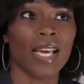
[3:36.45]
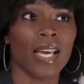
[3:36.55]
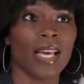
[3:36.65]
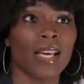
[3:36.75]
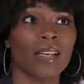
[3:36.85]

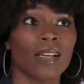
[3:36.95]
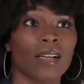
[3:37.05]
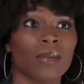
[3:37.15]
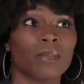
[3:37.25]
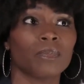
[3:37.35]
and
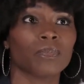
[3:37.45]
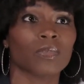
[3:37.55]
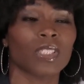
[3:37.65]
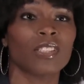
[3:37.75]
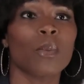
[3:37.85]

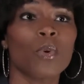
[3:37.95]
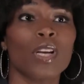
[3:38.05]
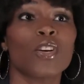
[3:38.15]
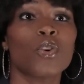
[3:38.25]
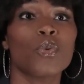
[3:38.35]

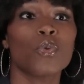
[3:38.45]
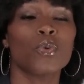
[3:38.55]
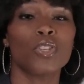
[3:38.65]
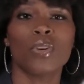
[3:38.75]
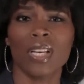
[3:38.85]
someone
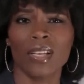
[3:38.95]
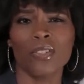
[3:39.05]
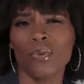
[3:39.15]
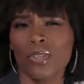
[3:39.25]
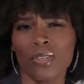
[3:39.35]
who you
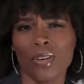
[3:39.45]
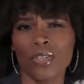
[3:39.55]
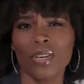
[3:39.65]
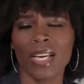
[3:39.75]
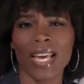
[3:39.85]

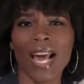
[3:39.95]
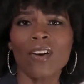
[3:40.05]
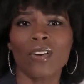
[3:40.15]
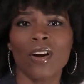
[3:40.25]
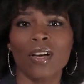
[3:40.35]
can
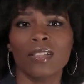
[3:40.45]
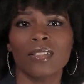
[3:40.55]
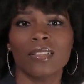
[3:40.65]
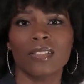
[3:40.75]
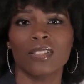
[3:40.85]
count on
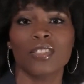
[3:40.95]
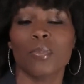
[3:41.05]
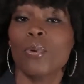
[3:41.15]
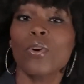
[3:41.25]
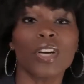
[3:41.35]
to
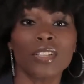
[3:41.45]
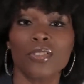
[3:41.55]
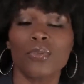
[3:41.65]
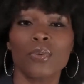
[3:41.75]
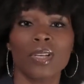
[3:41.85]
support
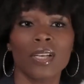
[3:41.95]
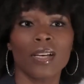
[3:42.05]
you,